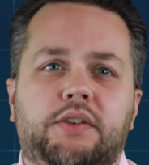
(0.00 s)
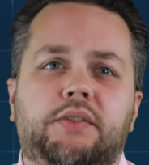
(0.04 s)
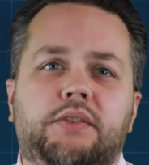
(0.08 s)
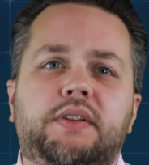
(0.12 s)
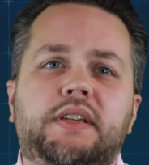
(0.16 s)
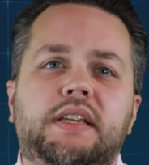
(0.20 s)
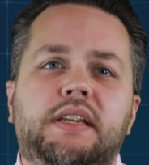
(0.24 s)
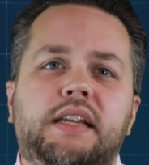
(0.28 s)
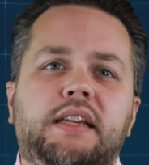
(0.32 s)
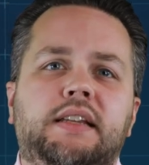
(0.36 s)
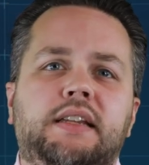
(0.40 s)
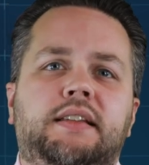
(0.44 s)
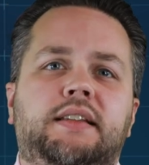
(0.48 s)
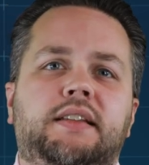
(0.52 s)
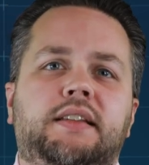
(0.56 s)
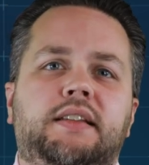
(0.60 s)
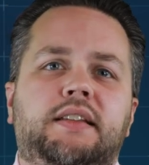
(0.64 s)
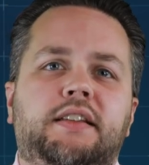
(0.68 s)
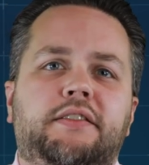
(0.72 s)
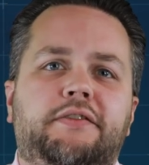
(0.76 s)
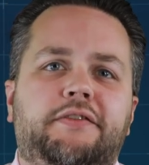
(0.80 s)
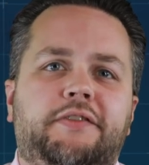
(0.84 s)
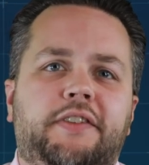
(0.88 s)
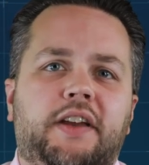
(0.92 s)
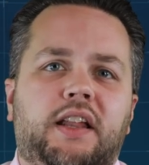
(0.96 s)
you'll need to
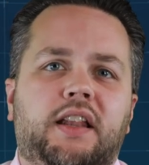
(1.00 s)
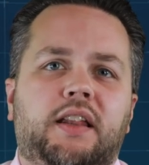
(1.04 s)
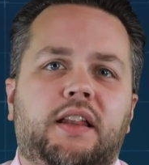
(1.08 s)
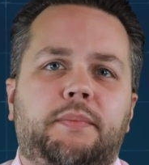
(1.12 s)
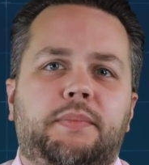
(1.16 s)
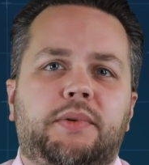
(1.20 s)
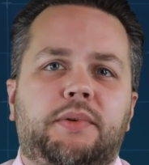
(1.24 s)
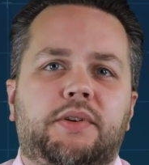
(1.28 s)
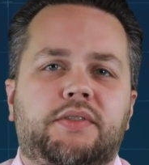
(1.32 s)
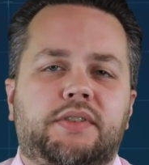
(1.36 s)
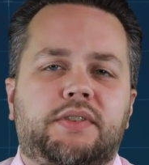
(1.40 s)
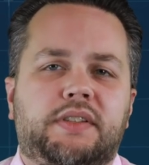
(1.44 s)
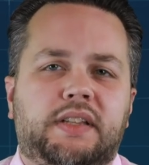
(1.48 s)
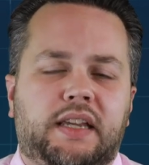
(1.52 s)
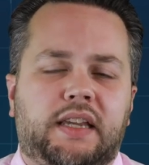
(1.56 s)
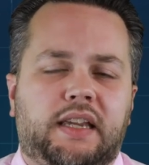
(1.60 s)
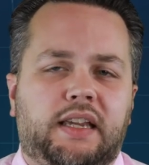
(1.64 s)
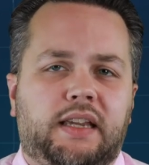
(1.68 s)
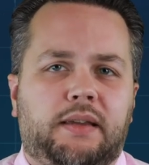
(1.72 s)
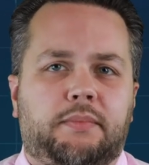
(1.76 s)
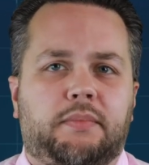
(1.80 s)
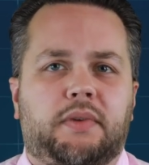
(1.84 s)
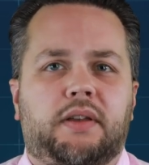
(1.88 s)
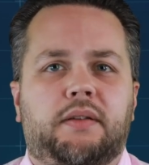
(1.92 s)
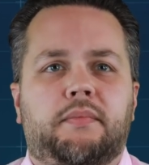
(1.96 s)
develop your
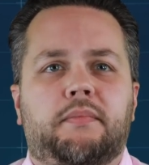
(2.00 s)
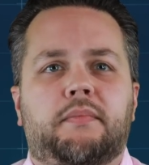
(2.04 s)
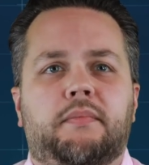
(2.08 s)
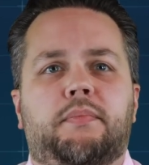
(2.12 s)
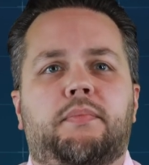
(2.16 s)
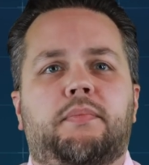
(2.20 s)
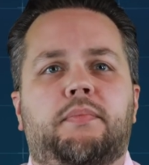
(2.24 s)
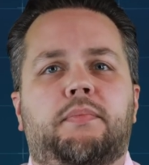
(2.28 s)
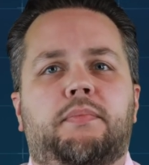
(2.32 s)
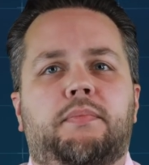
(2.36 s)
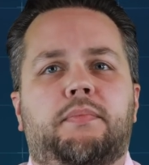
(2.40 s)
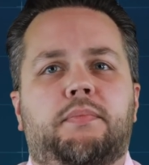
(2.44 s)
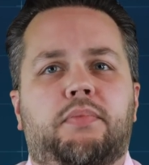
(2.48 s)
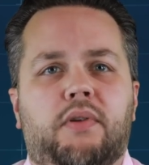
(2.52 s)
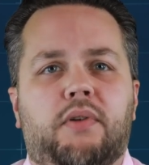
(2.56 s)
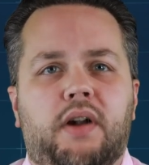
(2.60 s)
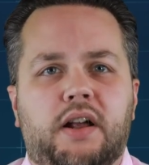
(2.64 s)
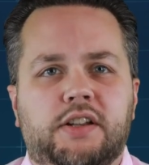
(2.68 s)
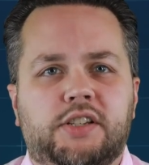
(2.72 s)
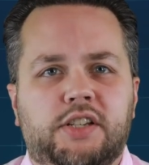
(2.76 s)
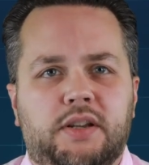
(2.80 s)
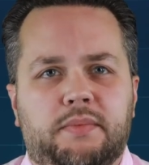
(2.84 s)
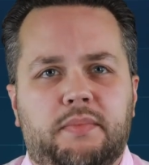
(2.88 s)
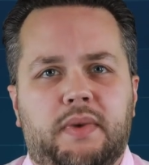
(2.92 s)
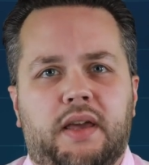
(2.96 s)
team.
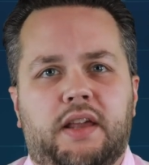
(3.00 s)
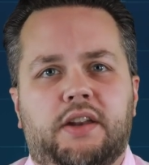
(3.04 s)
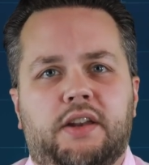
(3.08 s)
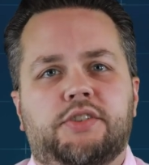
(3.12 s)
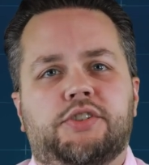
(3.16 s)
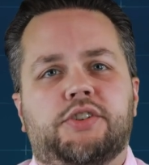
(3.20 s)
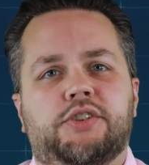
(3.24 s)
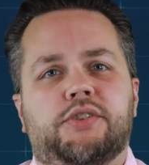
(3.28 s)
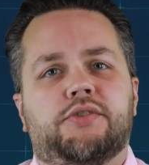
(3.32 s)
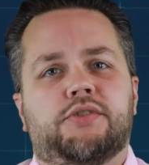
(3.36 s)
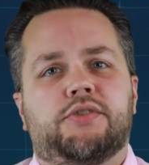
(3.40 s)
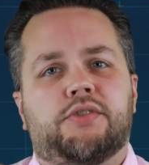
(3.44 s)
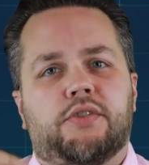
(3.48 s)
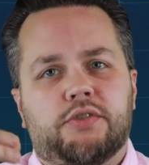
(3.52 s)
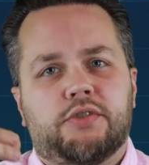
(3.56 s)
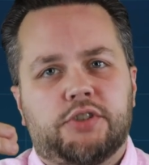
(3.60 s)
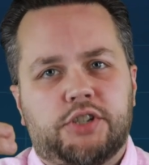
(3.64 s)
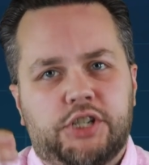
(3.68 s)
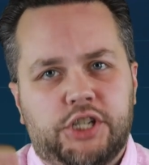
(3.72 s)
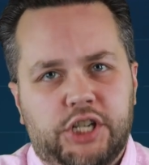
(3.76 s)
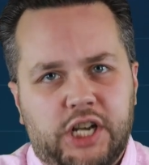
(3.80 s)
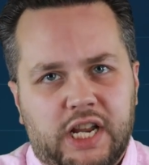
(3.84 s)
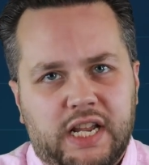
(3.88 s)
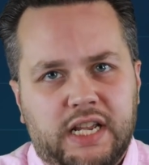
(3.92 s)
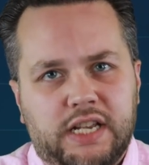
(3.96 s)
Project managers are
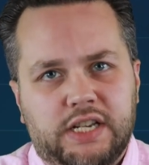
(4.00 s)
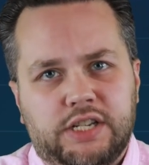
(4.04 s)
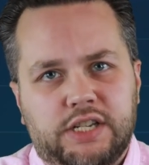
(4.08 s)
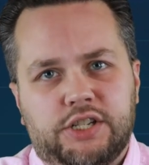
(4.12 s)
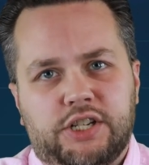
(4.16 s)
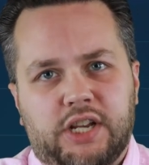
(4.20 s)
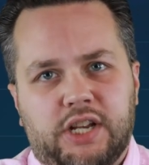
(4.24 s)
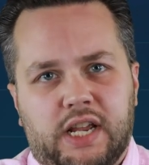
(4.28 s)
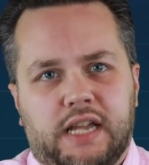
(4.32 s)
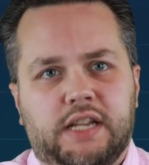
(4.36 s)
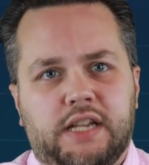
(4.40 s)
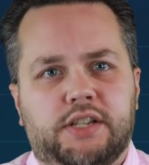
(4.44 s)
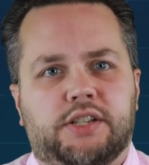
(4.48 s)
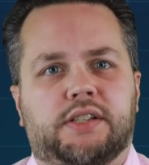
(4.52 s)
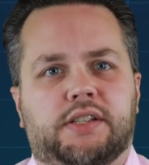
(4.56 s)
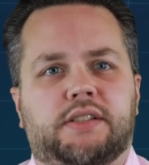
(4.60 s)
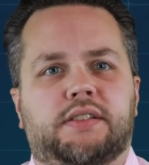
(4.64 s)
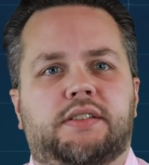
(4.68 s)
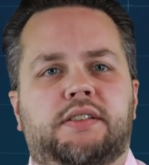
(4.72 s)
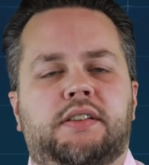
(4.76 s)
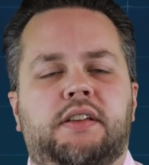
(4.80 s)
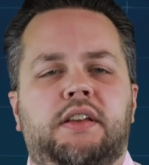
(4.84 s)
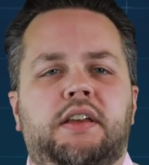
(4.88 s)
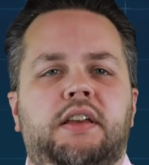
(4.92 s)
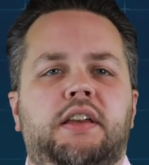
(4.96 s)
change
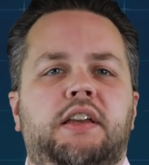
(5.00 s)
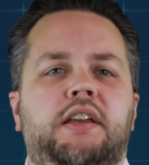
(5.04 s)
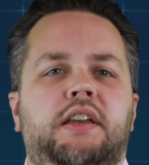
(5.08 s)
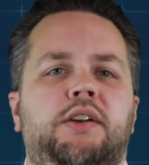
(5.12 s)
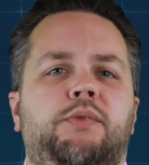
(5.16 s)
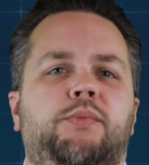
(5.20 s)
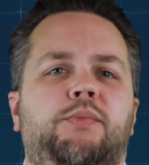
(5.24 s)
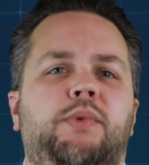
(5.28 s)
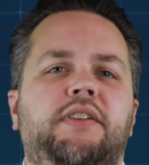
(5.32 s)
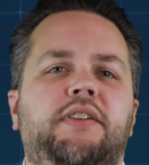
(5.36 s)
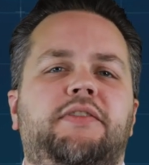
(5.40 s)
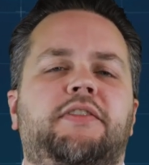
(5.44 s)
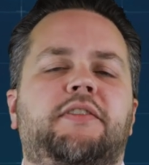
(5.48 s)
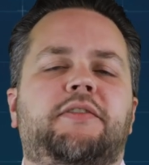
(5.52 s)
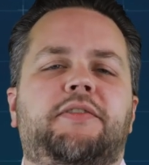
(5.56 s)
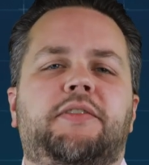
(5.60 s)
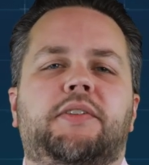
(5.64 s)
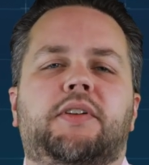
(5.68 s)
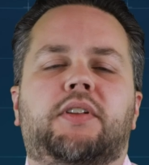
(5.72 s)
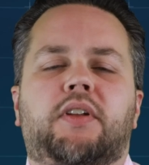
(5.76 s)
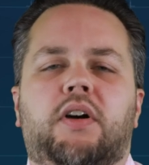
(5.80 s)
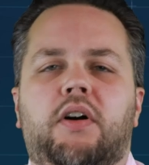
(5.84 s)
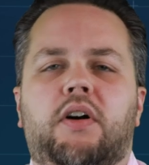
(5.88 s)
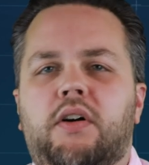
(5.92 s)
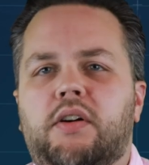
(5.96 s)
agents. We
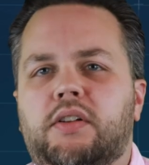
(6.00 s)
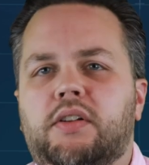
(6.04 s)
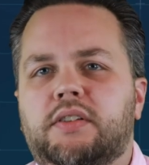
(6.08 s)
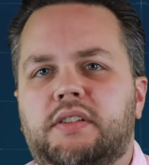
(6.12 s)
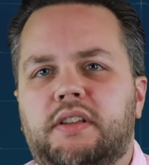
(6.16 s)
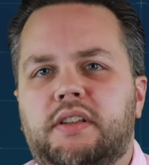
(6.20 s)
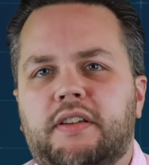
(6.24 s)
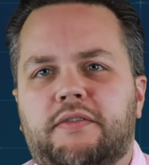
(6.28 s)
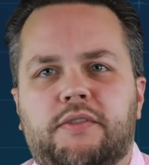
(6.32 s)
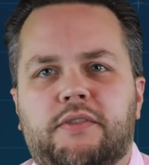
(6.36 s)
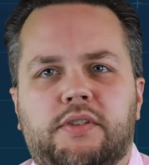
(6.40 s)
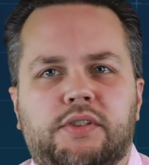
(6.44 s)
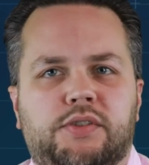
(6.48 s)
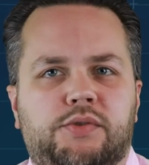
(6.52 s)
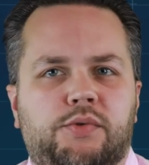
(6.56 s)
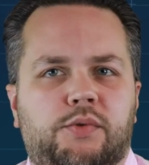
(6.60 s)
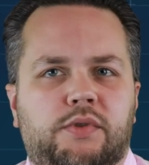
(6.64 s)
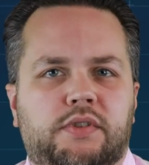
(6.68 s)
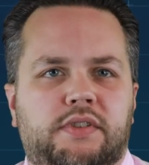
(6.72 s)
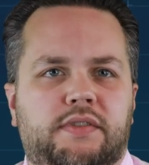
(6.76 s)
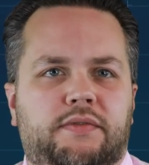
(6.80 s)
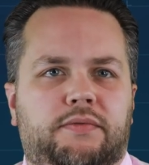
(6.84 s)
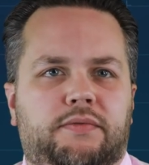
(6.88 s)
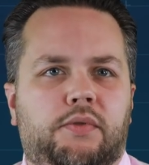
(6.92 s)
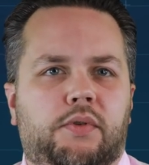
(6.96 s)
fulfill all different
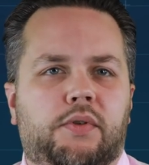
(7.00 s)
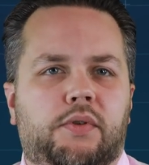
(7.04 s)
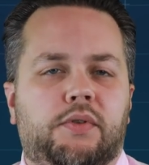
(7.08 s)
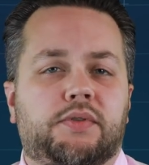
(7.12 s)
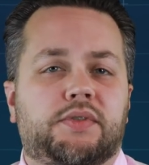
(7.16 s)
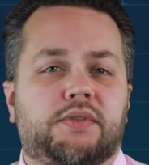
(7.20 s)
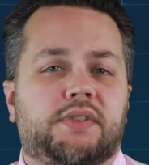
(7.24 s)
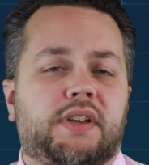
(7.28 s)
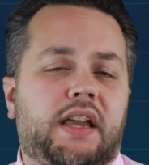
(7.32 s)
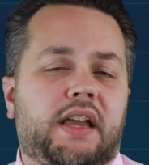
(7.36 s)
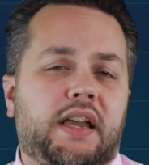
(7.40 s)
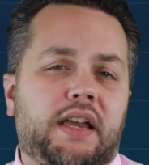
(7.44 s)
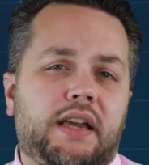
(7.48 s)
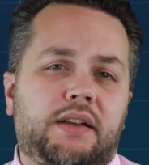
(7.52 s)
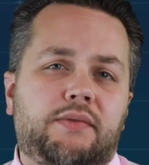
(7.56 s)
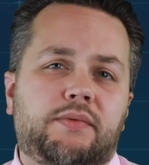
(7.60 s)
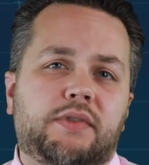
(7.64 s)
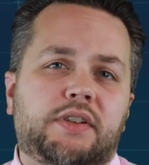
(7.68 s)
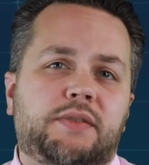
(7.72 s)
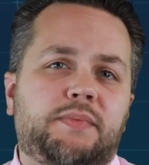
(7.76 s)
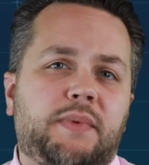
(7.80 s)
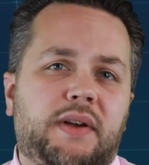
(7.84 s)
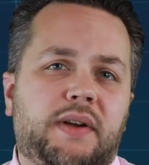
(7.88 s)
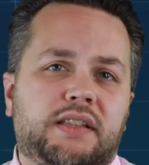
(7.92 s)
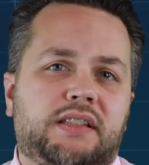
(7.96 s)
sorts of roles and
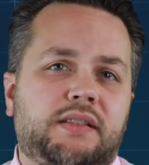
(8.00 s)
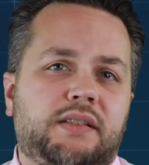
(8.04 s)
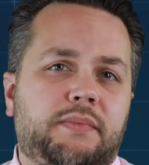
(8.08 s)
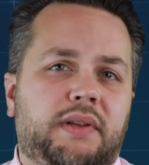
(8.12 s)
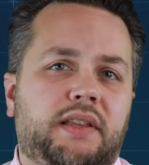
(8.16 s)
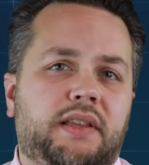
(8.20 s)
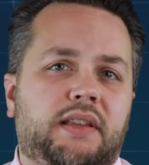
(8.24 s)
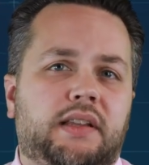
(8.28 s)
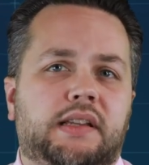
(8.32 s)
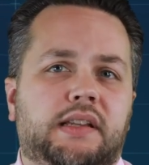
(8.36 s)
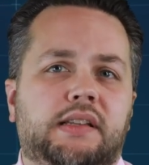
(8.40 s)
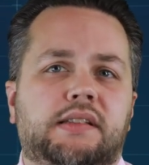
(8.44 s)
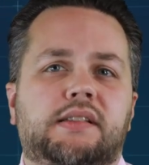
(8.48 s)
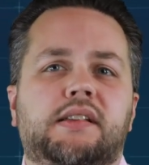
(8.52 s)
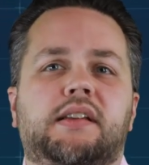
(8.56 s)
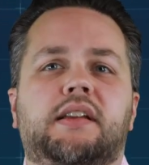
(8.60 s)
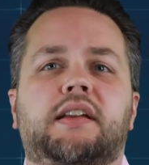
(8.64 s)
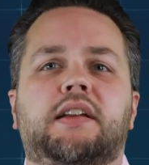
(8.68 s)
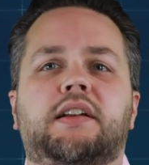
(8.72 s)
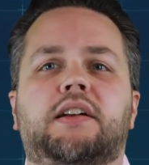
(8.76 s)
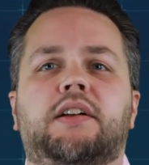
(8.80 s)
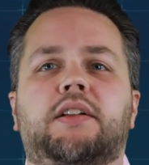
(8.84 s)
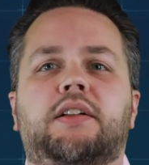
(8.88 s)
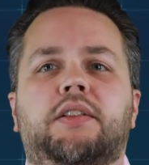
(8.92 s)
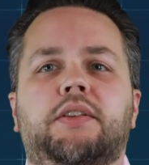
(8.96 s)
responsibilities,
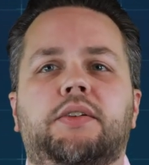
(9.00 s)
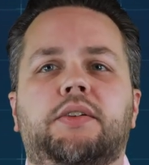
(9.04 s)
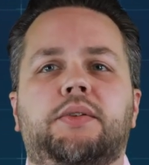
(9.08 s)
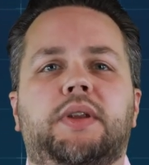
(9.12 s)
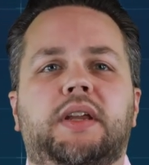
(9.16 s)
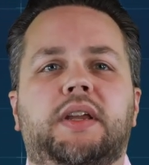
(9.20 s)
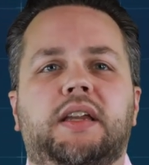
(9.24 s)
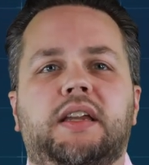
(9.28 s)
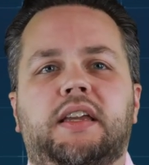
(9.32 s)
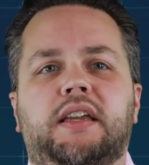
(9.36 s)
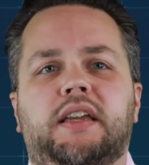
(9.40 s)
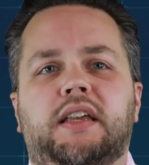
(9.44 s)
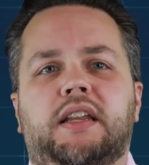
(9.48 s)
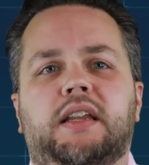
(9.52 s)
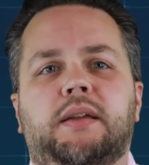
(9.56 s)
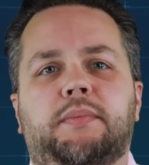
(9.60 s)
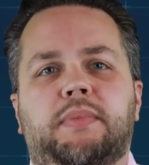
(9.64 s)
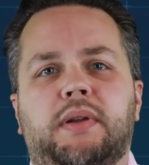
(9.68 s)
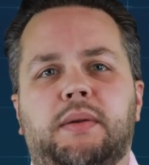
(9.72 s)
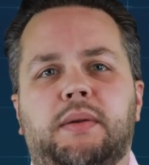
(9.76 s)
including getting